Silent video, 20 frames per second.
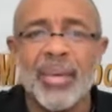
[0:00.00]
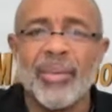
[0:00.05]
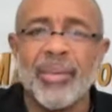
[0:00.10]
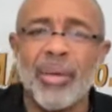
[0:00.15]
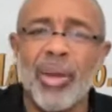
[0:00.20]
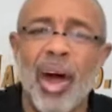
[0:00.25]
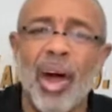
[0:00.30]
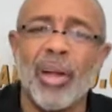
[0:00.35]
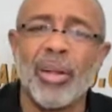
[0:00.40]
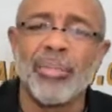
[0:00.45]

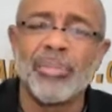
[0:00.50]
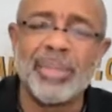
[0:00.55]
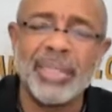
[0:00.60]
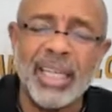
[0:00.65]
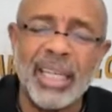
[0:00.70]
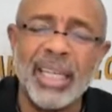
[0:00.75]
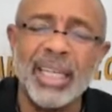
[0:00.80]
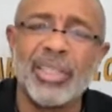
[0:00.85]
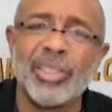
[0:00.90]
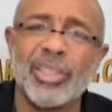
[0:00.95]
with all them
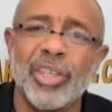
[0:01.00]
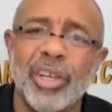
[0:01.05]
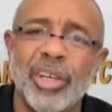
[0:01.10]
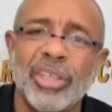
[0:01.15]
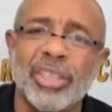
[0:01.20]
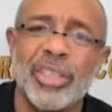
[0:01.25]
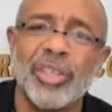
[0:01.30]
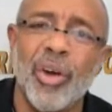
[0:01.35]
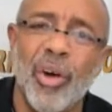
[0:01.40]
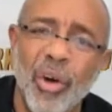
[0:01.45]

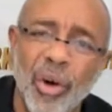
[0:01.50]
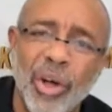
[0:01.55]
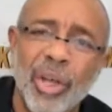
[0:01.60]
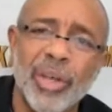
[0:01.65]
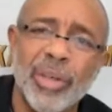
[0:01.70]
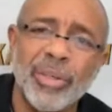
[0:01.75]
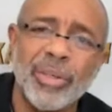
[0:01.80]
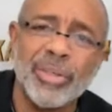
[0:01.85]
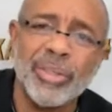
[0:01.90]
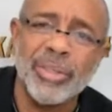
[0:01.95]
t-shirts and
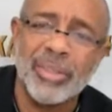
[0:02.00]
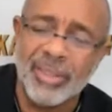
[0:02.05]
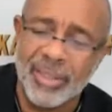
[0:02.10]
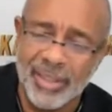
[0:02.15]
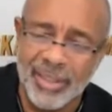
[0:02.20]
oils.